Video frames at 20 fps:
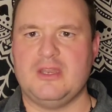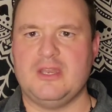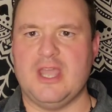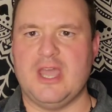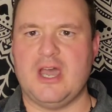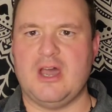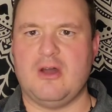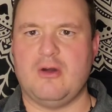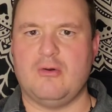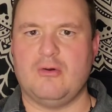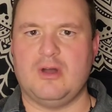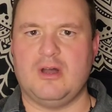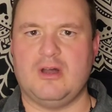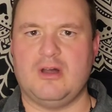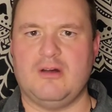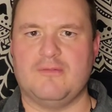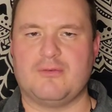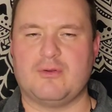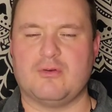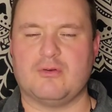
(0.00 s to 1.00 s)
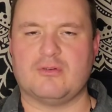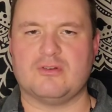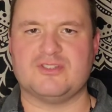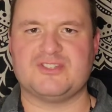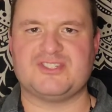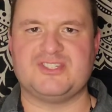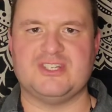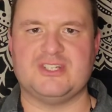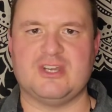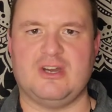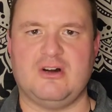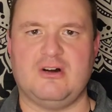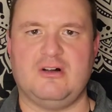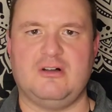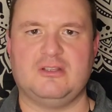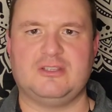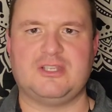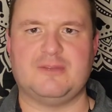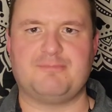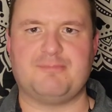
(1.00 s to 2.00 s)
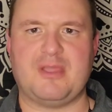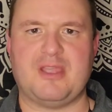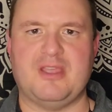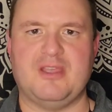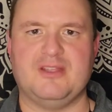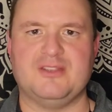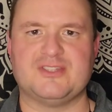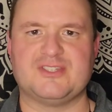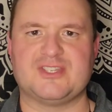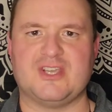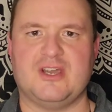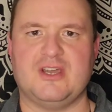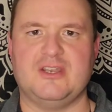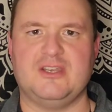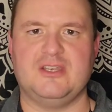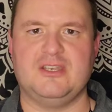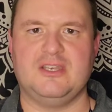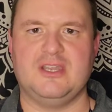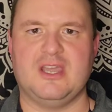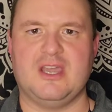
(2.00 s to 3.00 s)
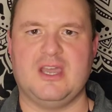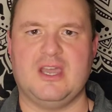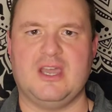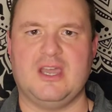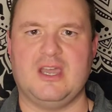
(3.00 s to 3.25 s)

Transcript: Now, of course, it all depends on